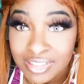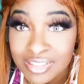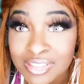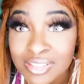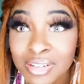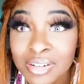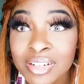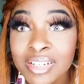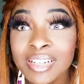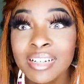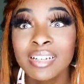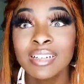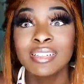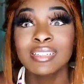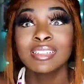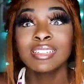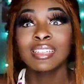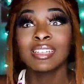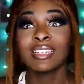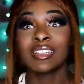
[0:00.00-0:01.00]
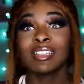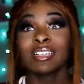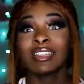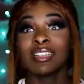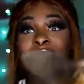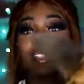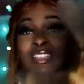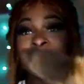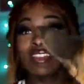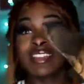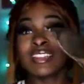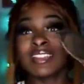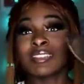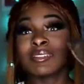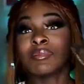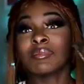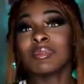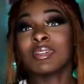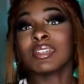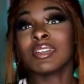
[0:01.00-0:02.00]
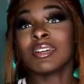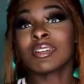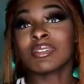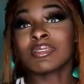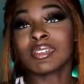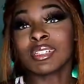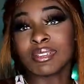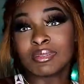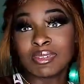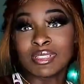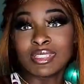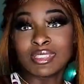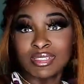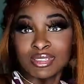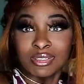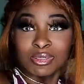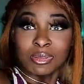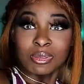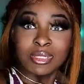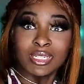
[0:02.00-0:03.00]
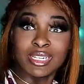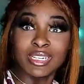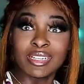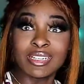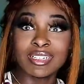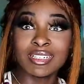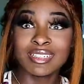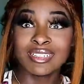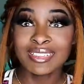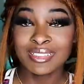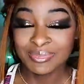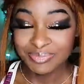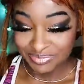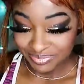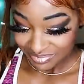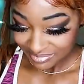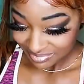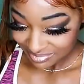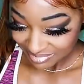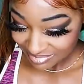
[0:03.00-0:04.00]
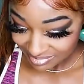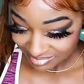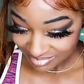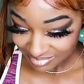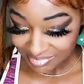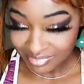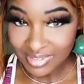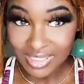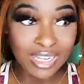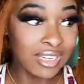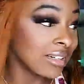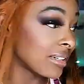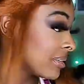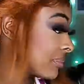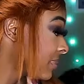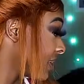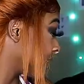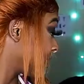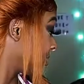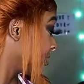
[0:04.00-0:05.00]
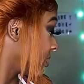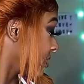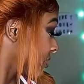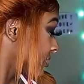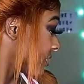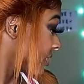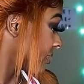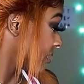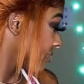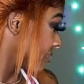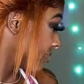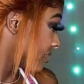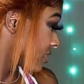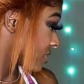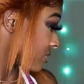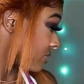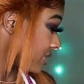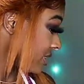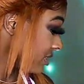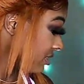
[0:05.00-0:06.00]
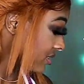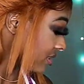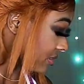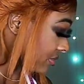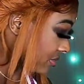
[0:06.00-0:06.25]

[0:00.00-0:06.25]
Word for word: Sorry guys. My dog really wants this toy. Um, I don't know if it squeaks.